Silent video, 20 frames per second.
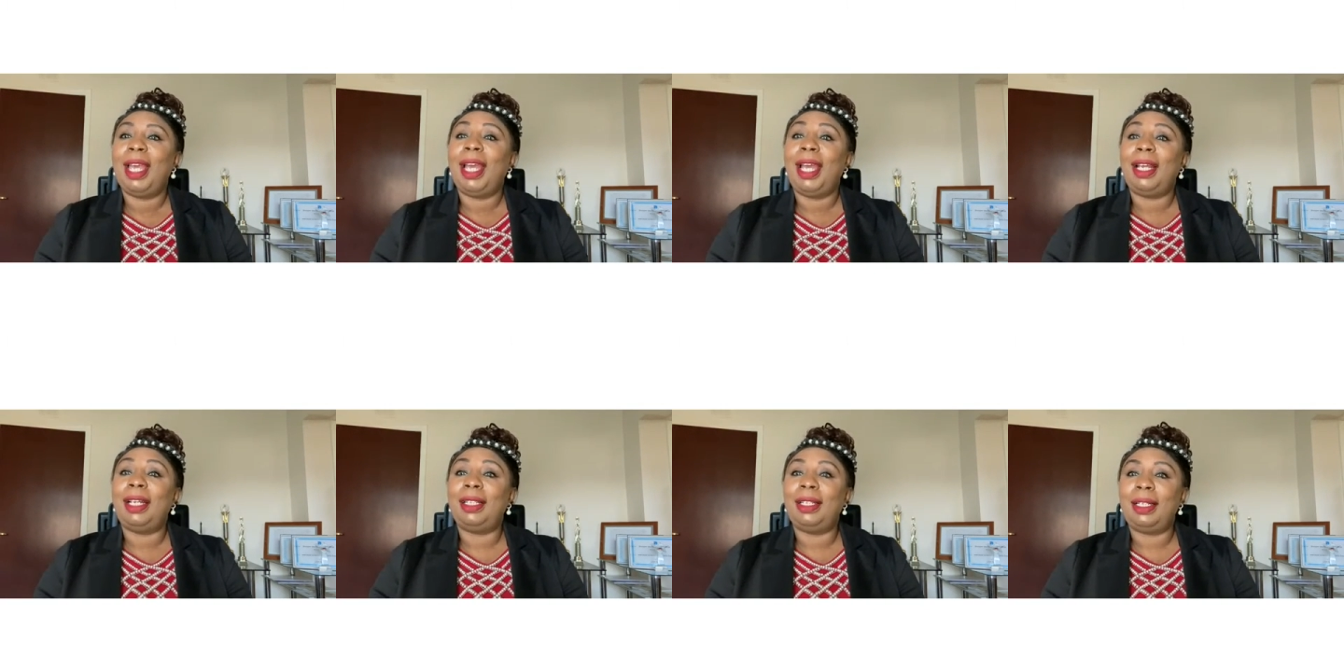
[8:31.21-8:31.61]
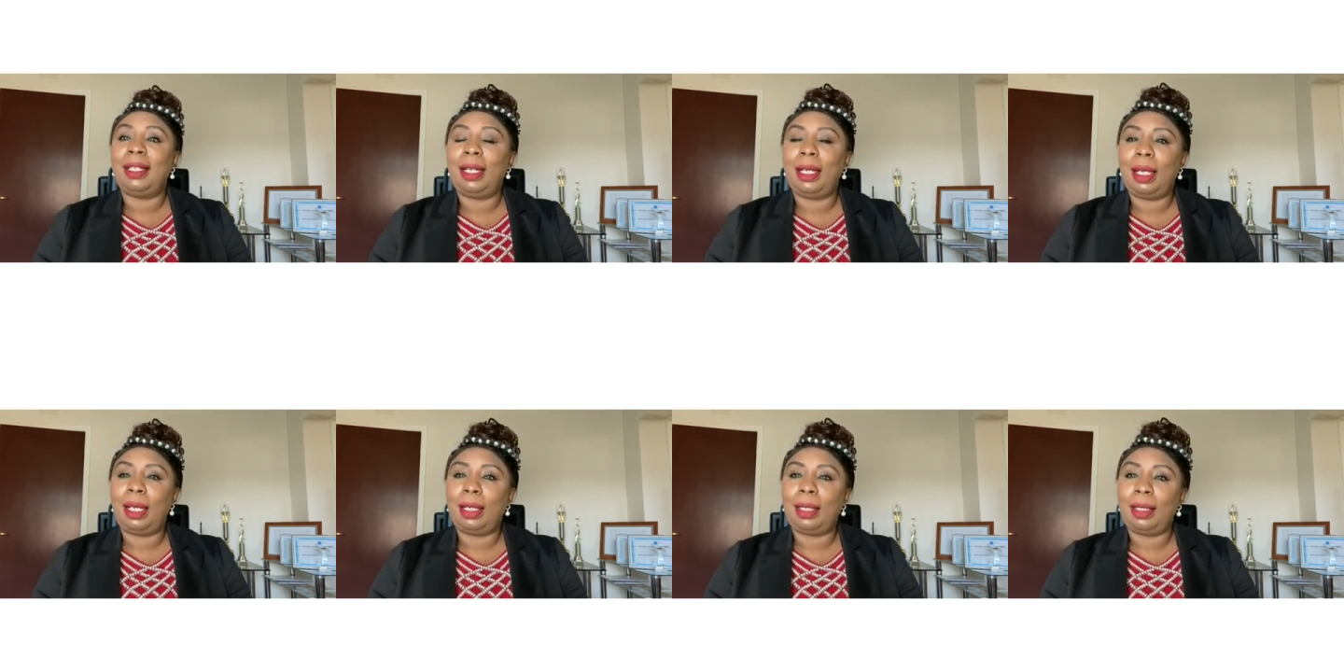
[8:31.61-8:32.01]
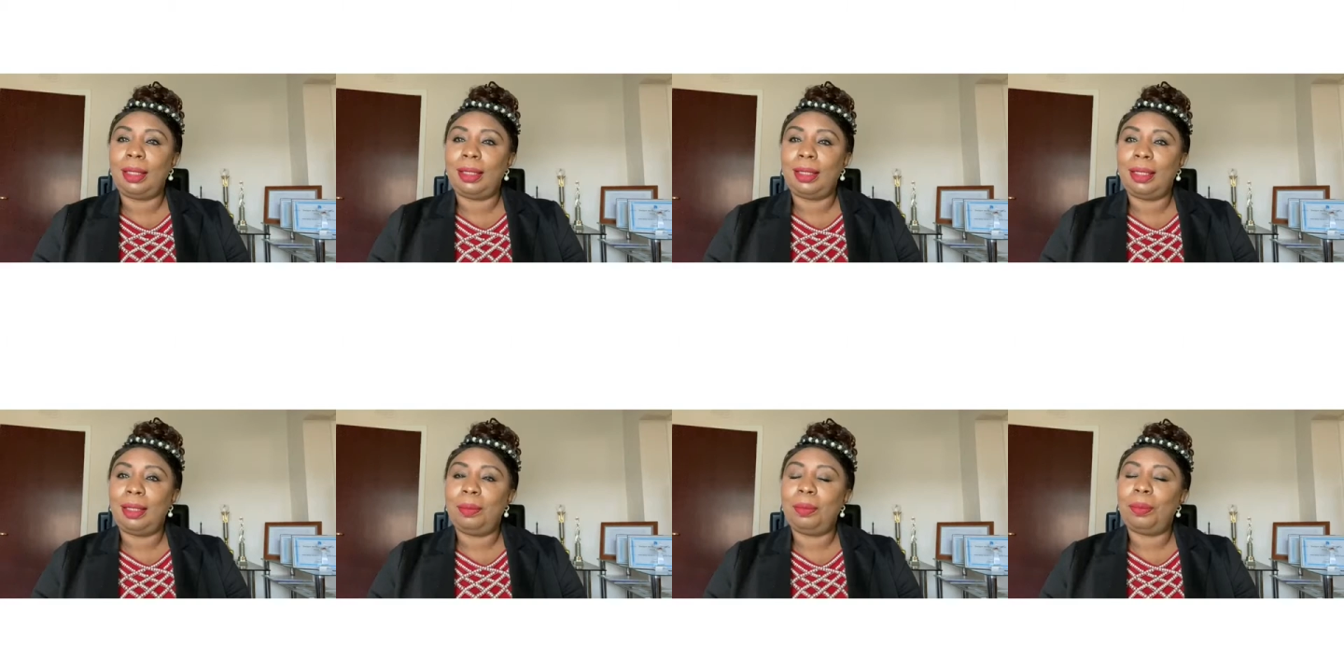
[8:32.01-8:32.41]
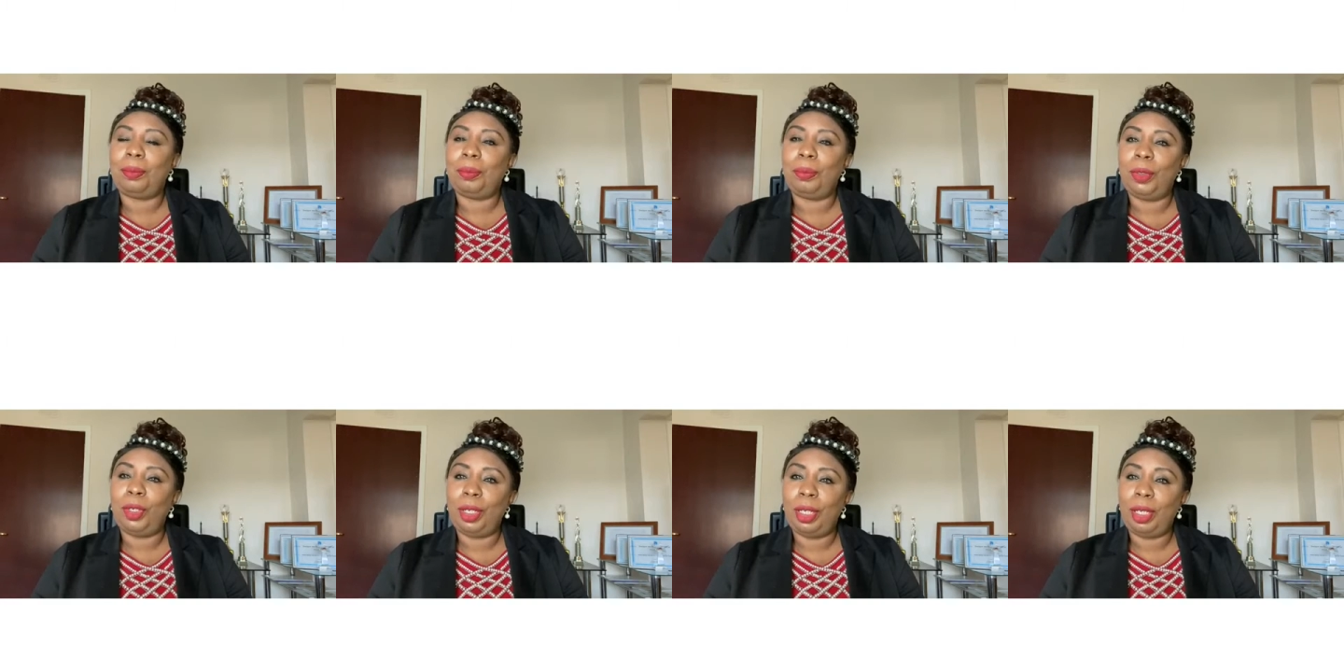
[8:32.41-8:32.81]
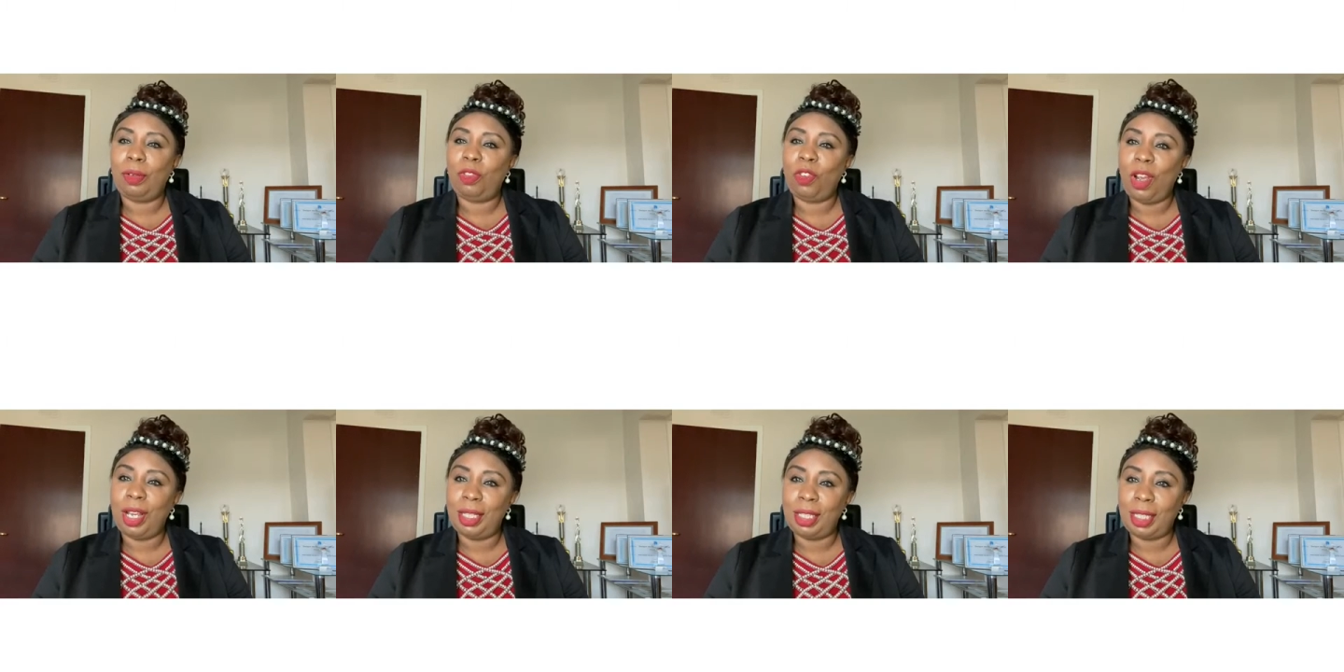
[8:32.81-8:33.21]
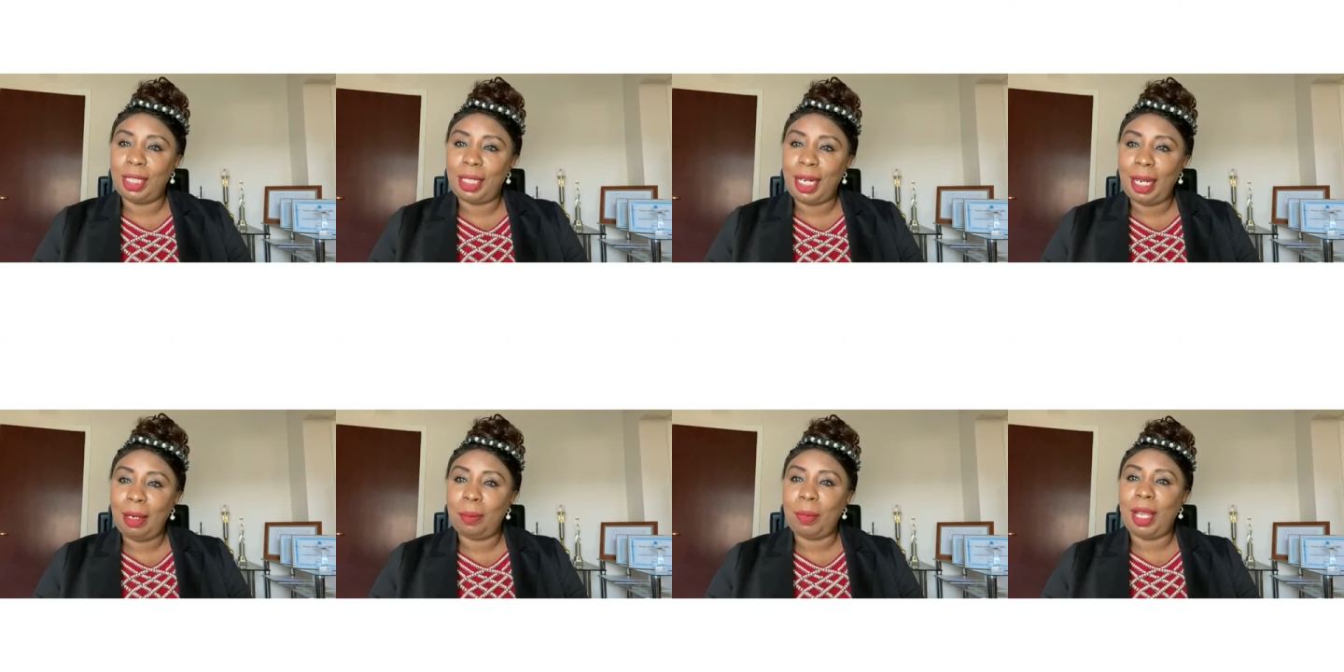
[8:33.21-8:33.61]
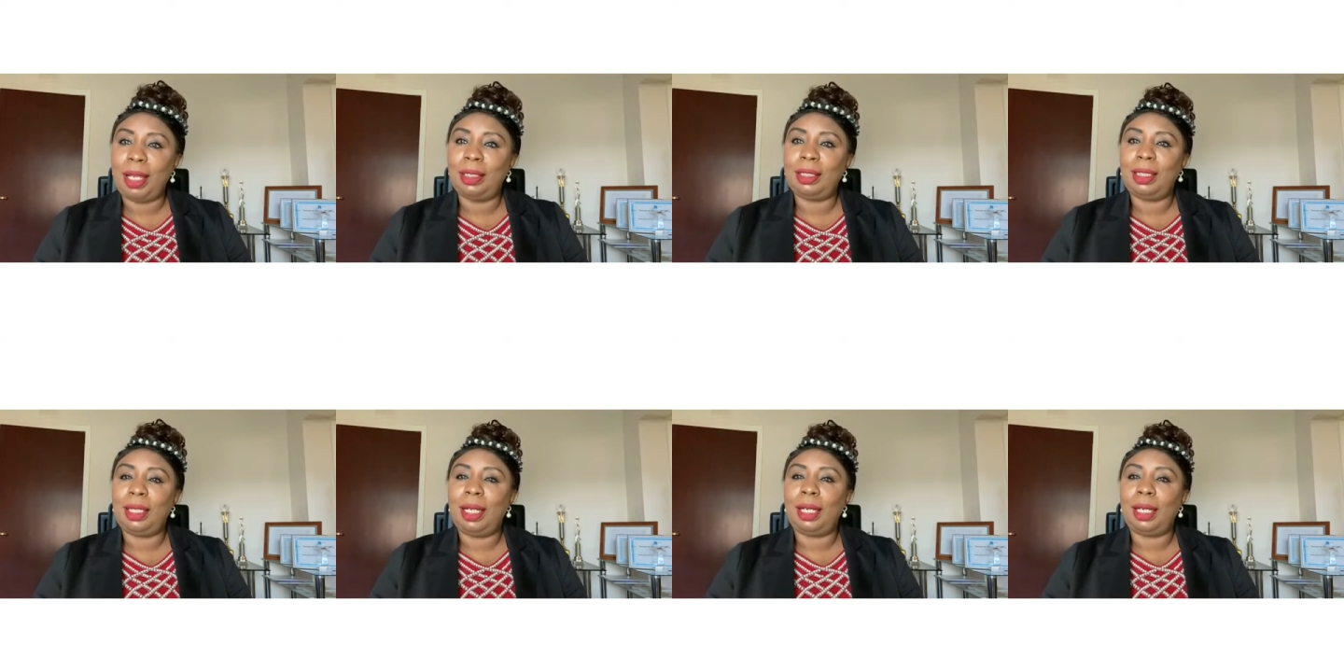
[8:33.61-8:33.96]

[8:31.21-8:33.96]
And for entertainment,